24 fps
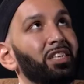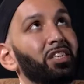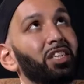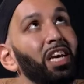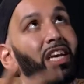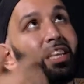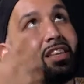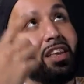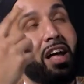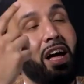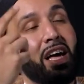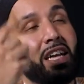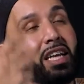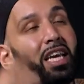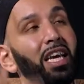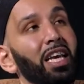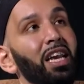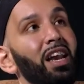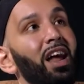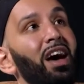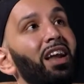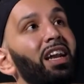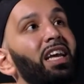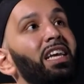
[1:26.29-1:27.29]
shaitan
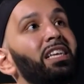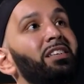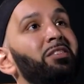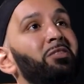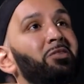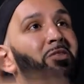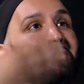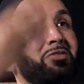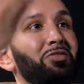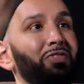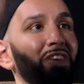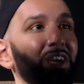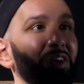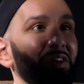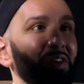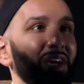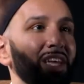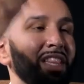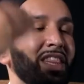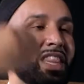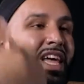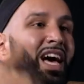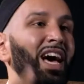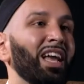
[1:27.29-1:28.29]
cannot interfere
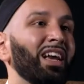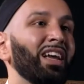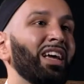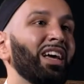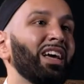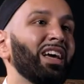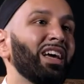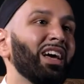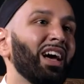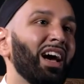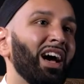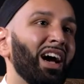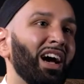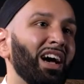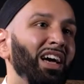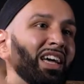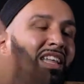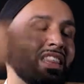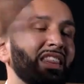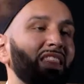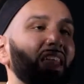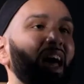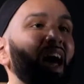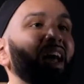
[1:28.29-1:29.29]
in that
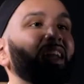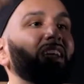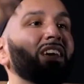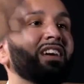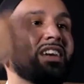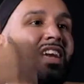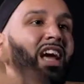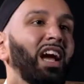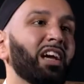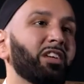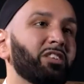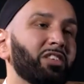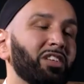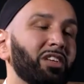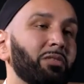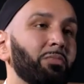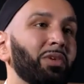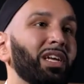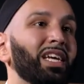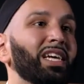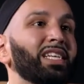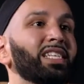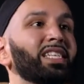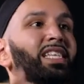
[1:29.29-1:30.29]
connection,
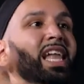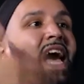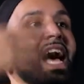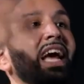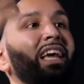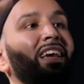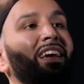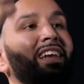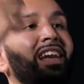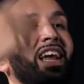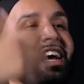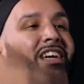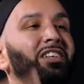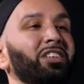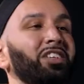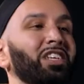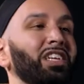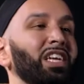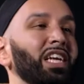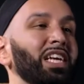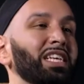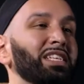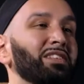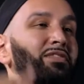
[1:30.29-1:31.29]
because that
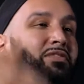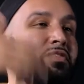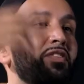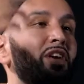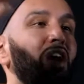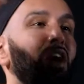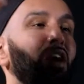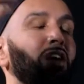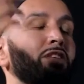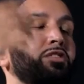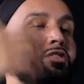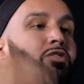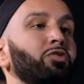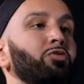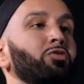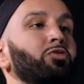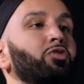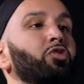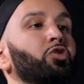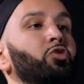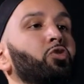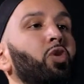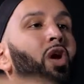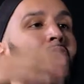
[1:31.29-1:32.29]
connection is far too
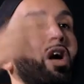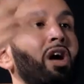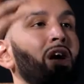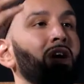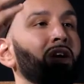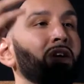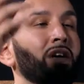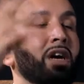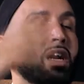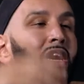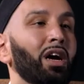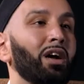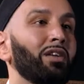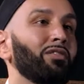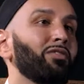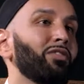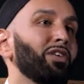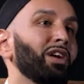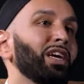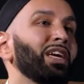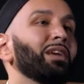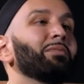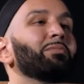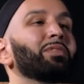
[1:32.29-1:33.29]
strong
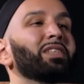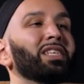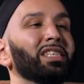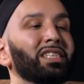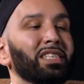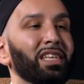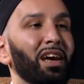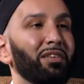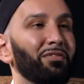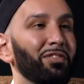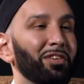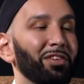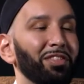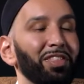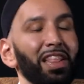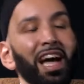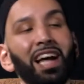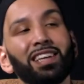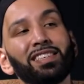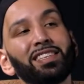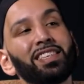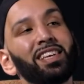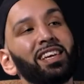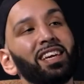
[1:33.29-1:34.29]
for him to sever.
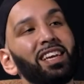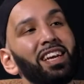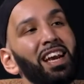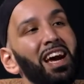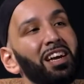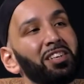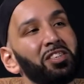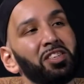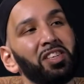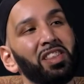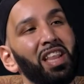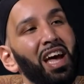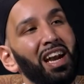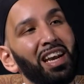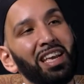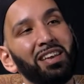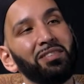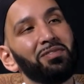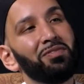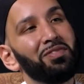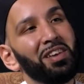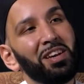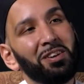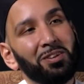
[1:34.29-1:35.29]
That's the connection that
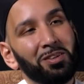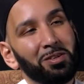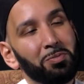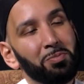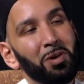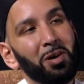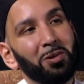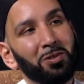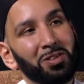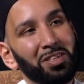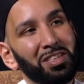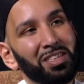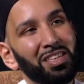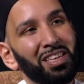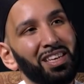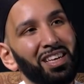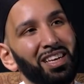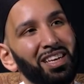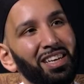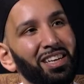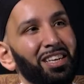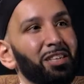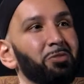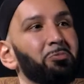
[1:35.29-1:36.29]
he fears most.
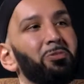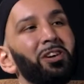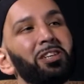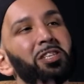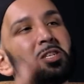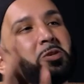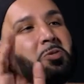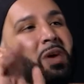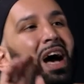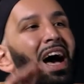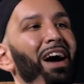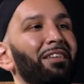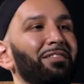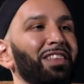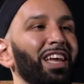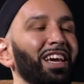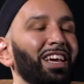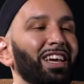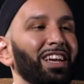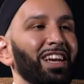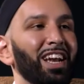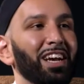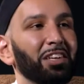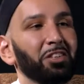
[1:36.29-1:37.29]
Because once you have
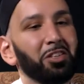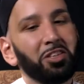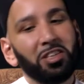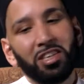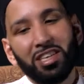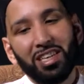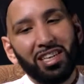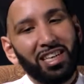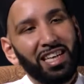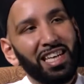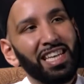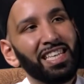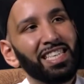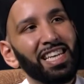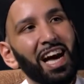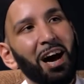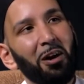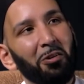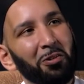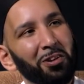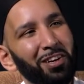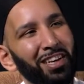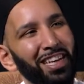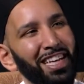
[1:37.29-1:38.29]
that connection, he's
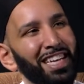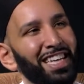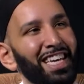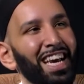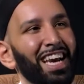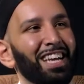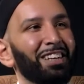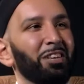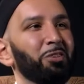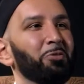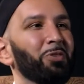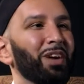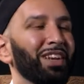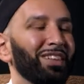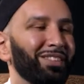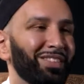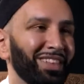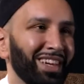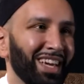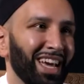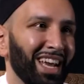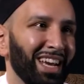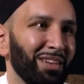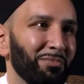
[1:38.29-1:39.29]
out. He can't do
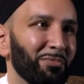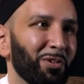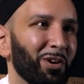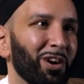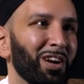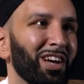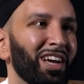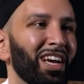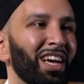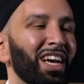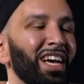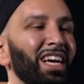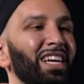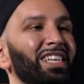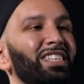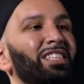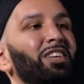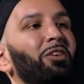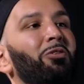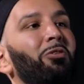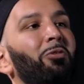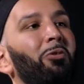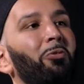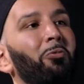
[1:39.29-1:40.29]
anything anymore.
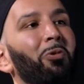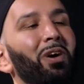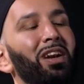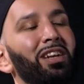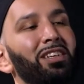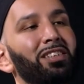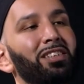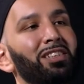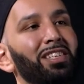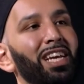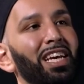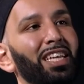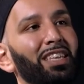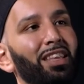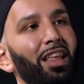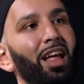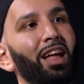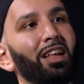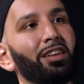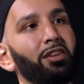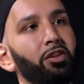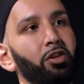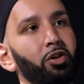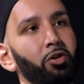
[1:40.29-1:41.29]
So what does
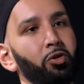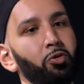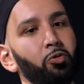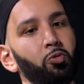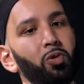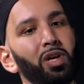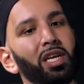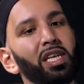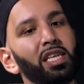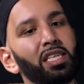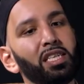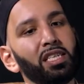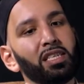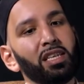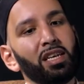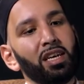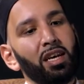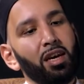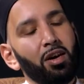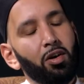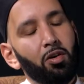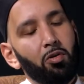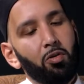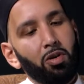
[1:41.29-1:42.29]
shaitan do? What
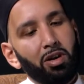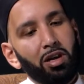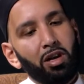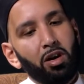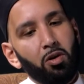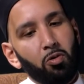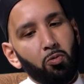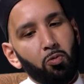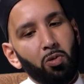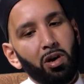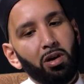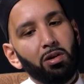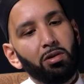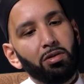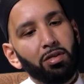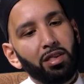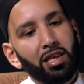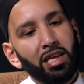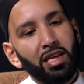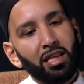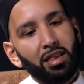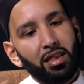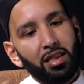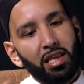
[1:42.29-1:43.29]
are
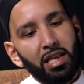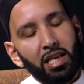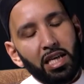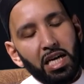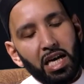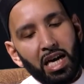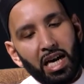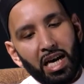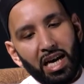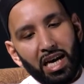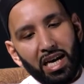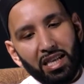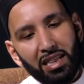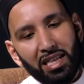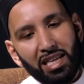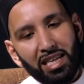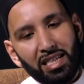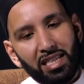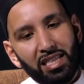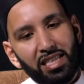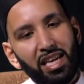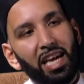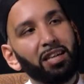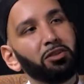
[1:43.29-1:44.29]
the
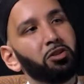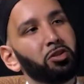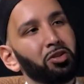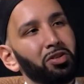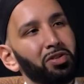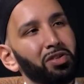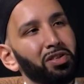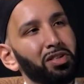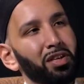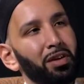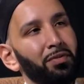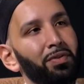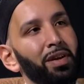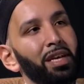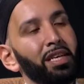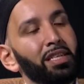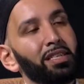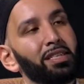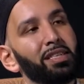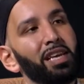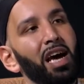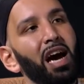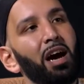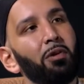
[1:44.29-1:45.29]
essentials of
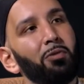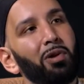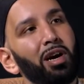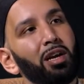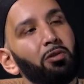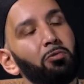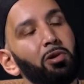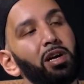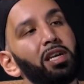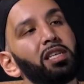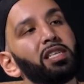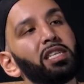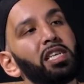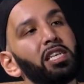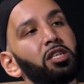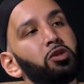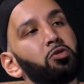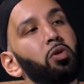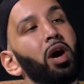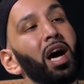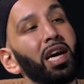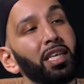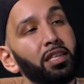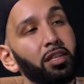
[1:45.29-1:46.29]
his da'wah? And what does he
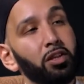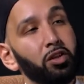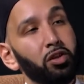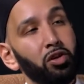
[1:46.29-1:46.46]
try to